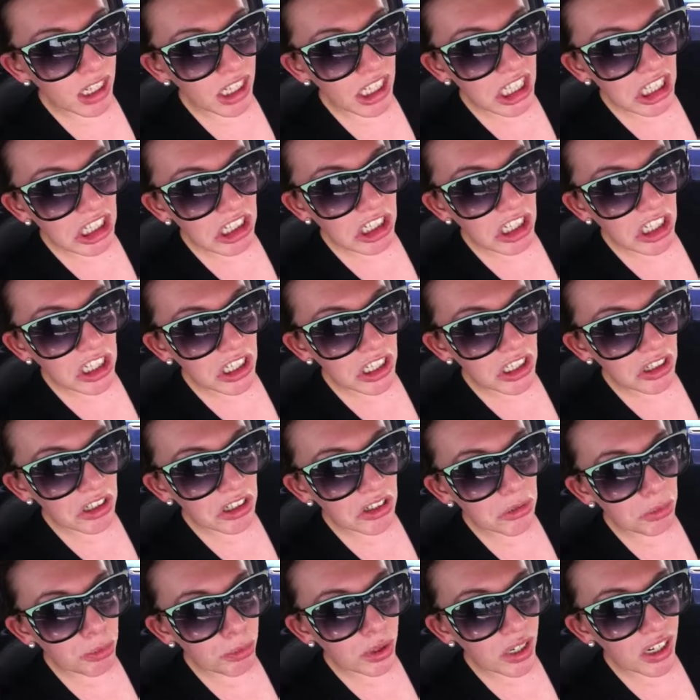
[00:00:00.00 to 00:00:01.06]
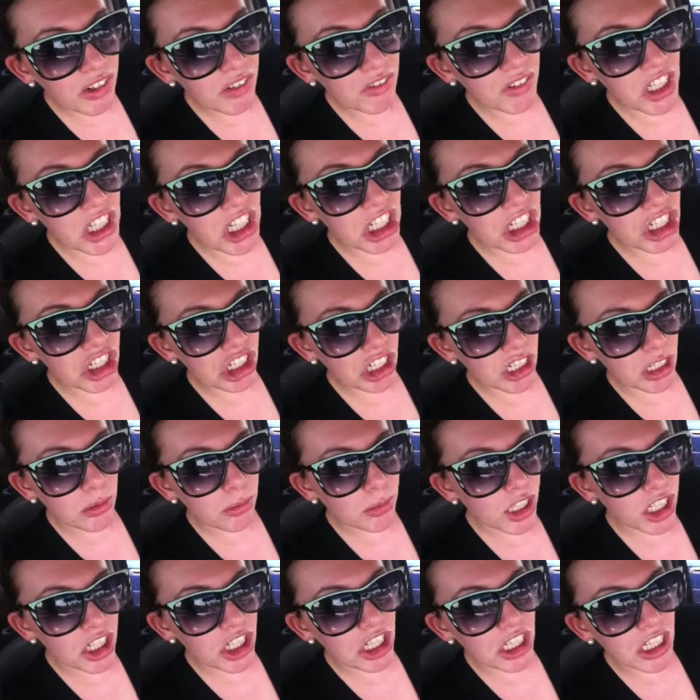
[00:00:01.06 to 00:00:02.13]
we're a little too privileged
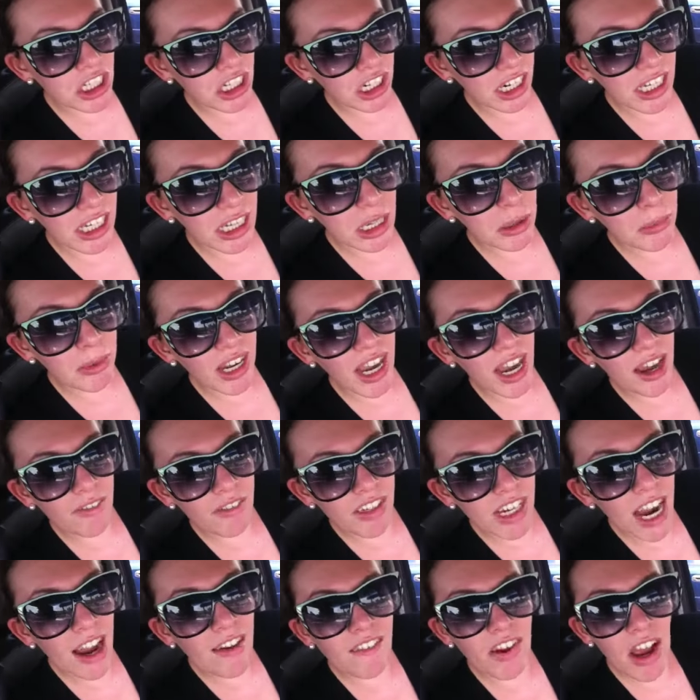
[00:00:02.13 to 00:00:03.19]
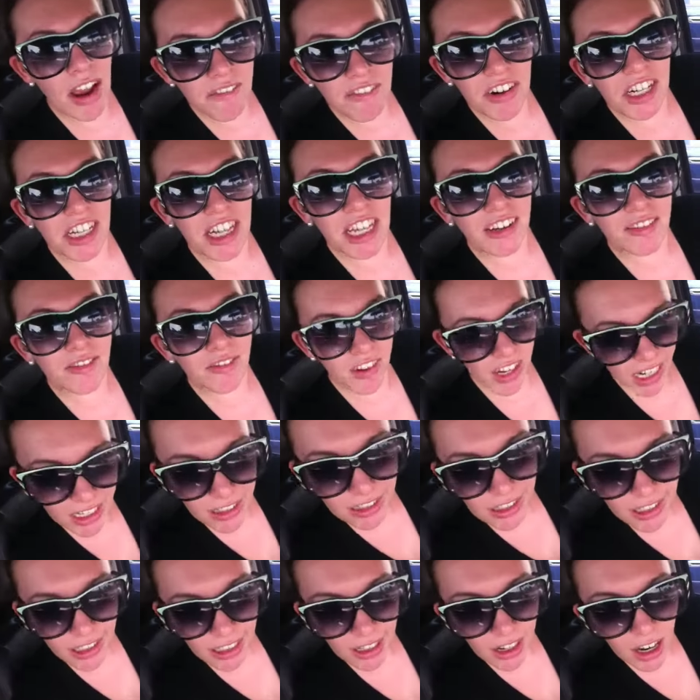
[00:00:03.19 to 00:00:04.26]
and we just think that we have to have everything
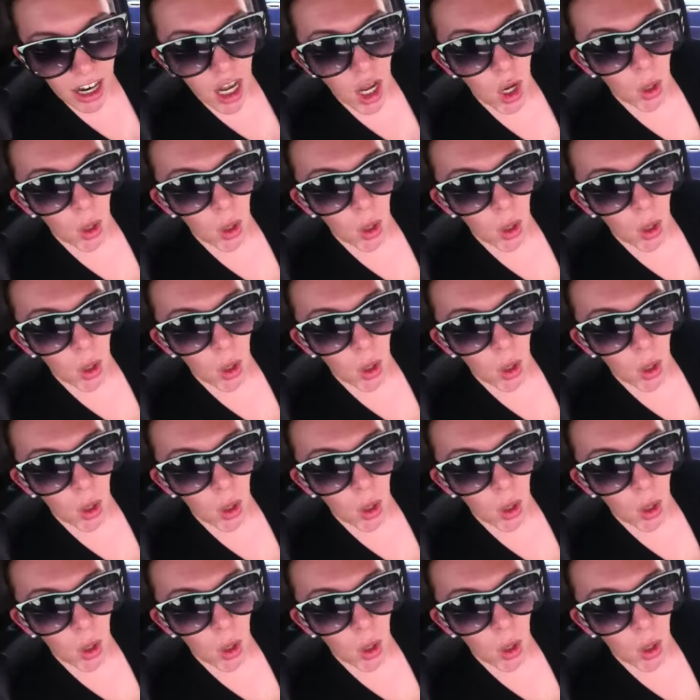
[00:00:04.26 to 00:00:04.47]
fancy.